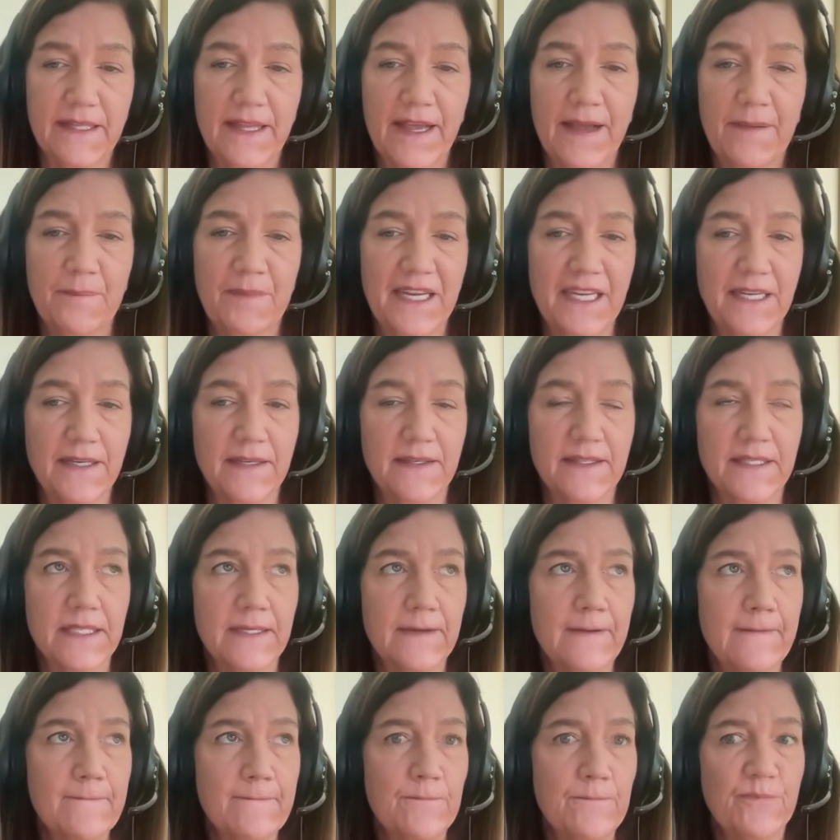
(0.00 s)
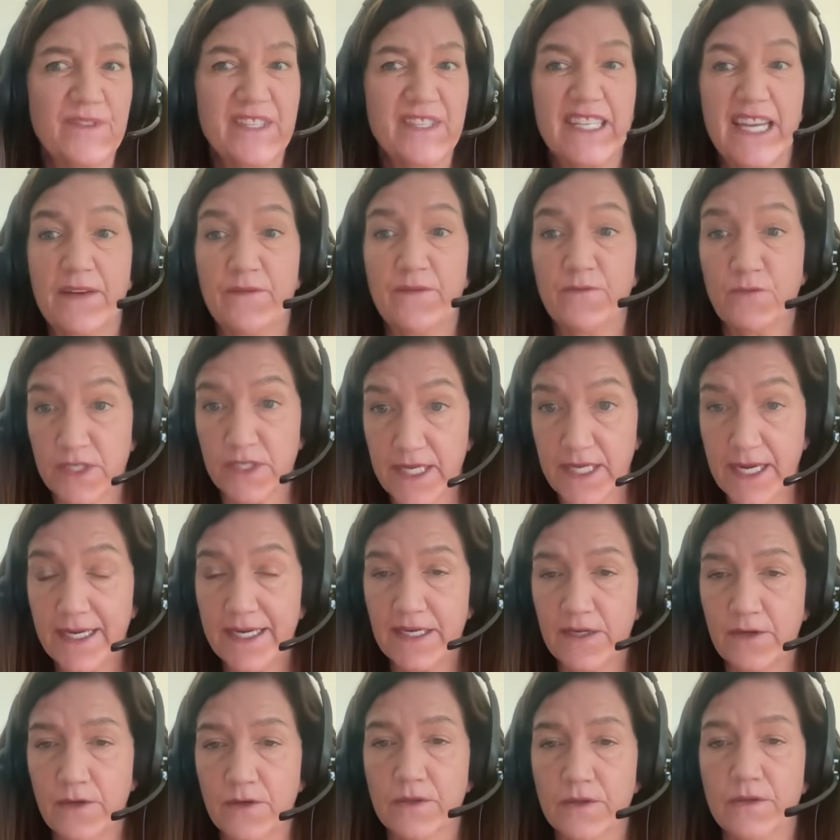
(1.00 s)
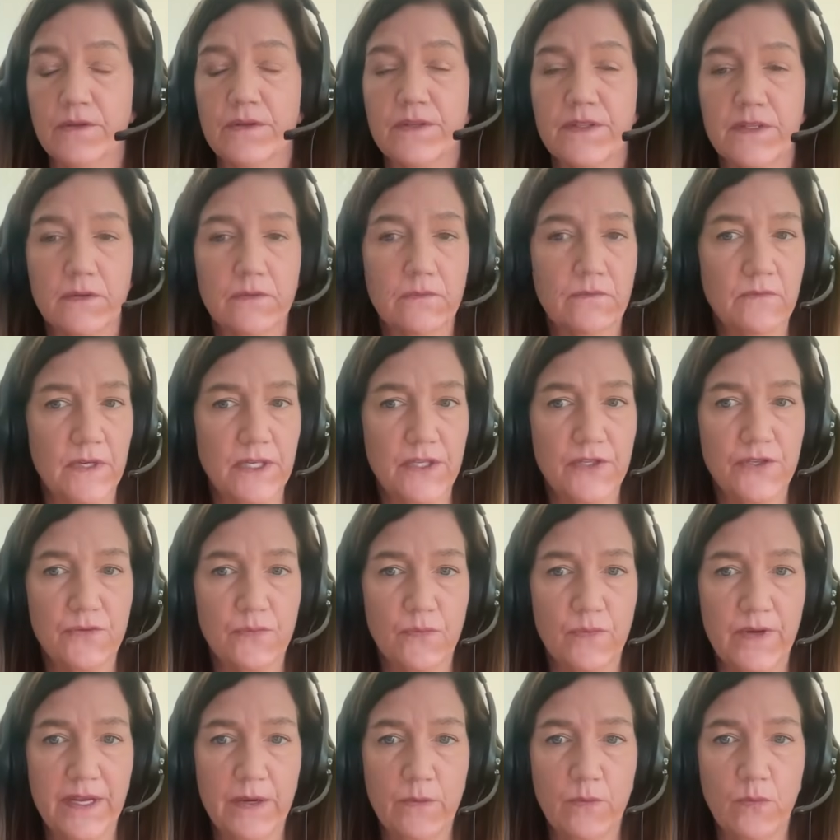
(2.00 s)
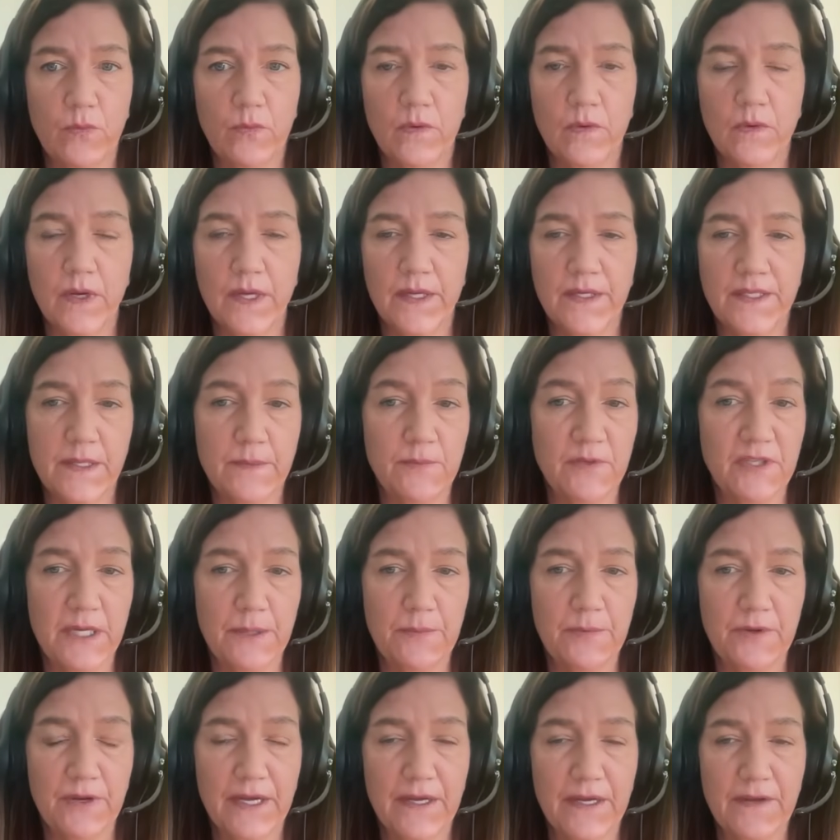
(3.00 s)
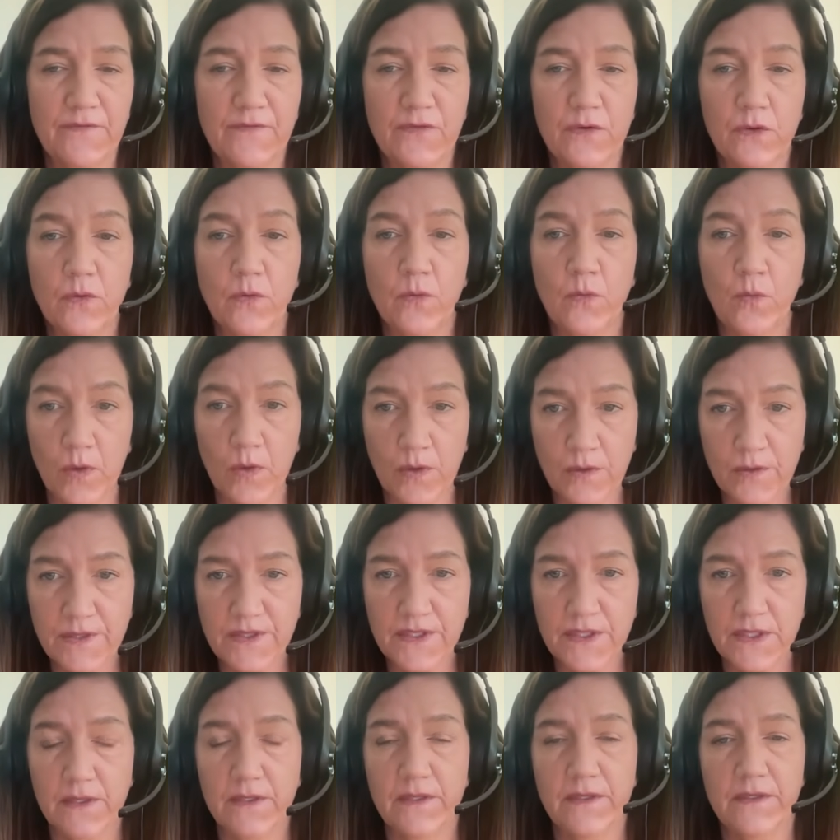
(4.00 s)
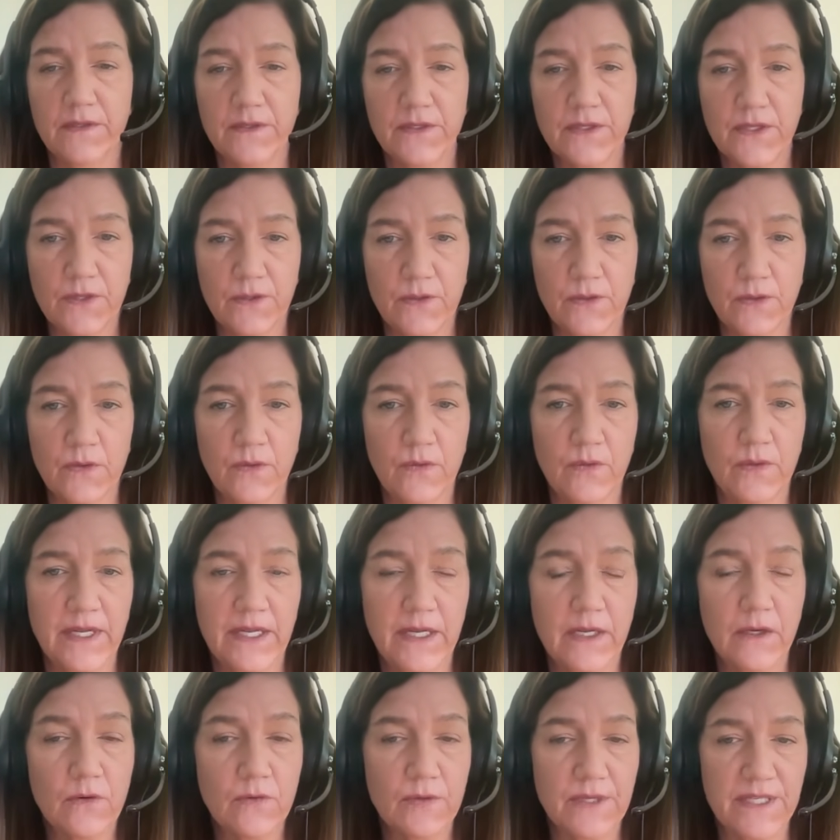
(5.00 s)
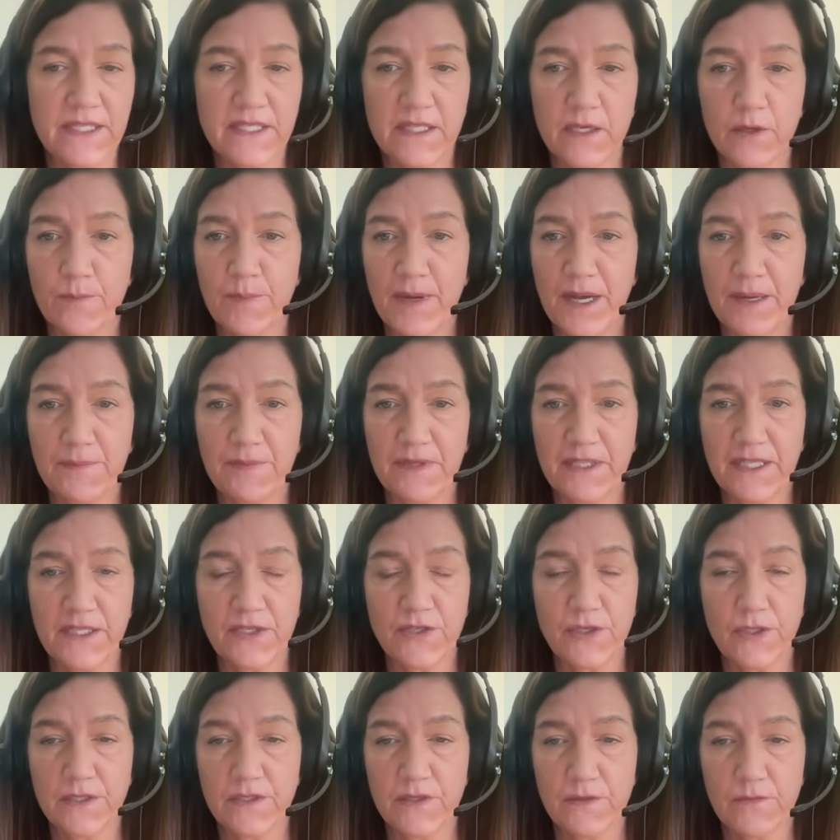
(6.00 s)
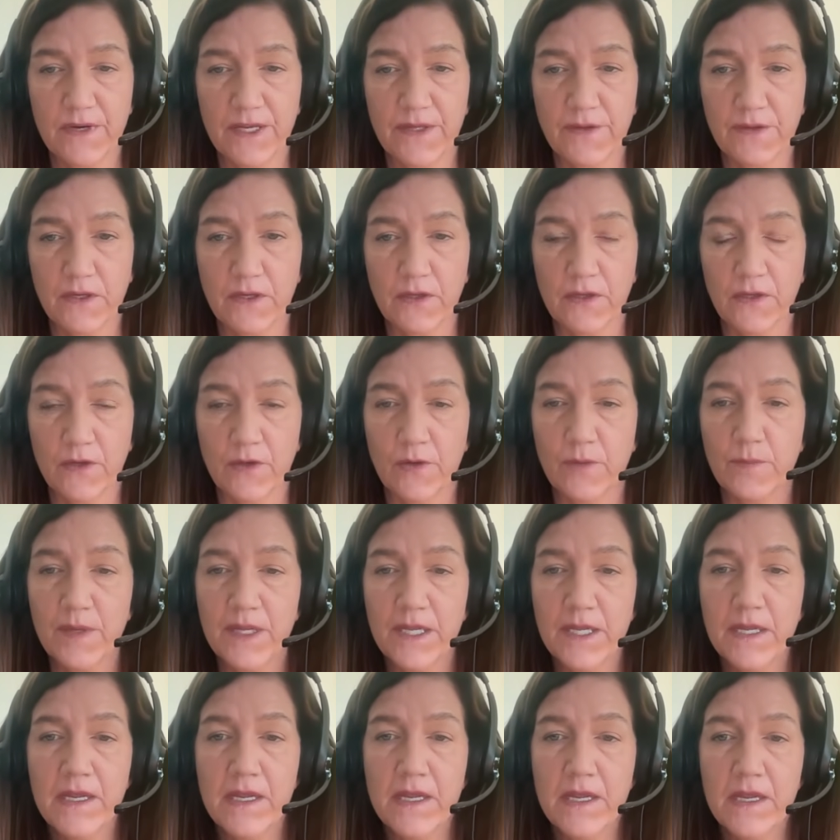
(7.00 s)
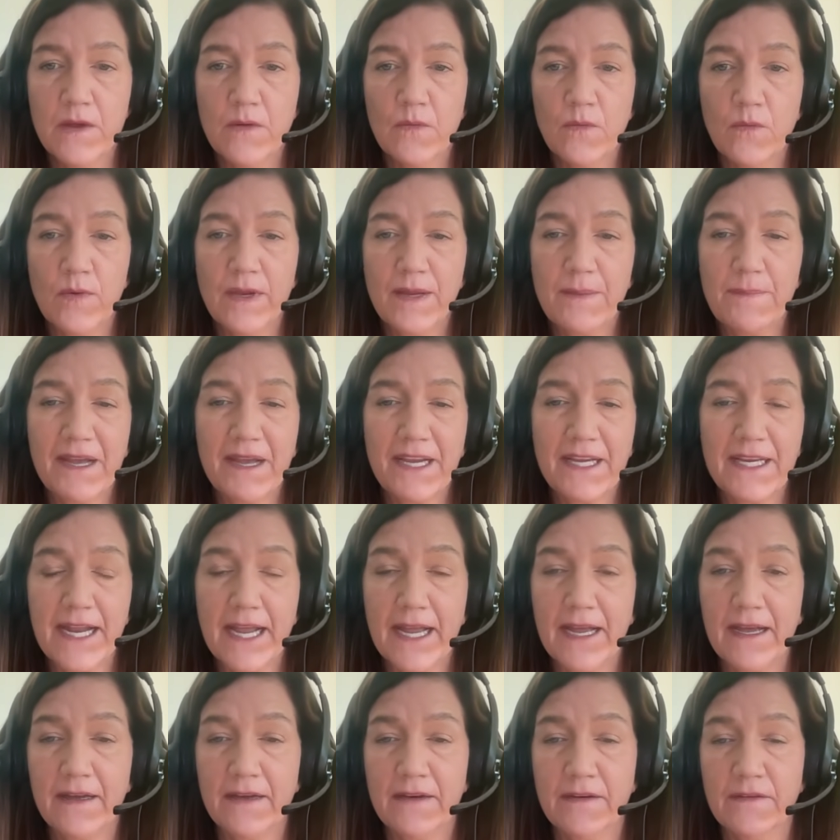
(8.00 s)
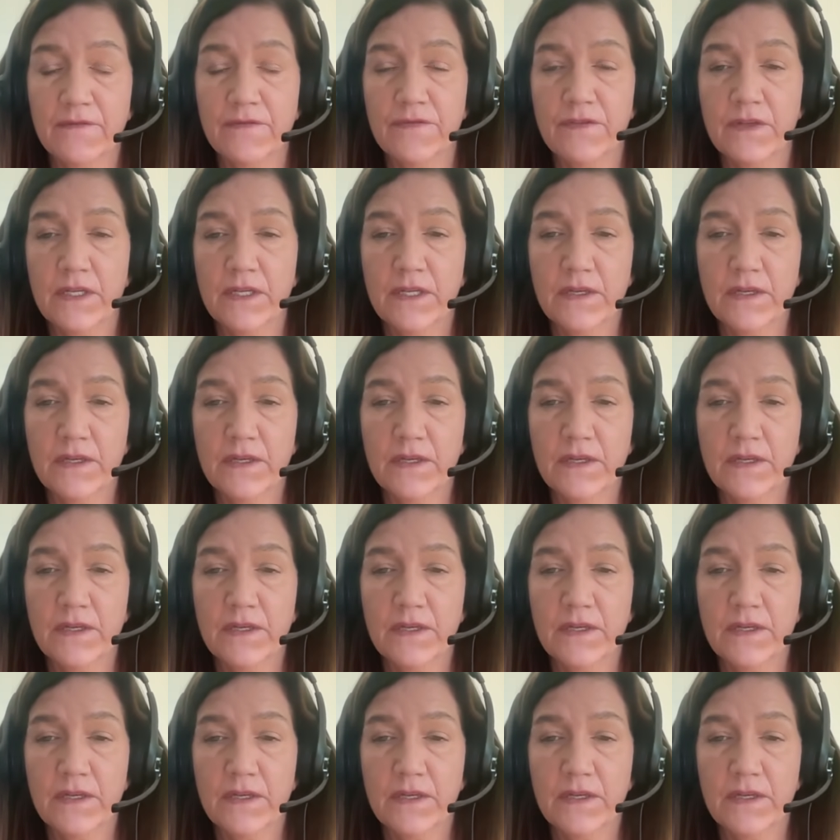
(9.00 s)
That means, say, for tigers, which WWF works on to increase their populations around the globe, we might have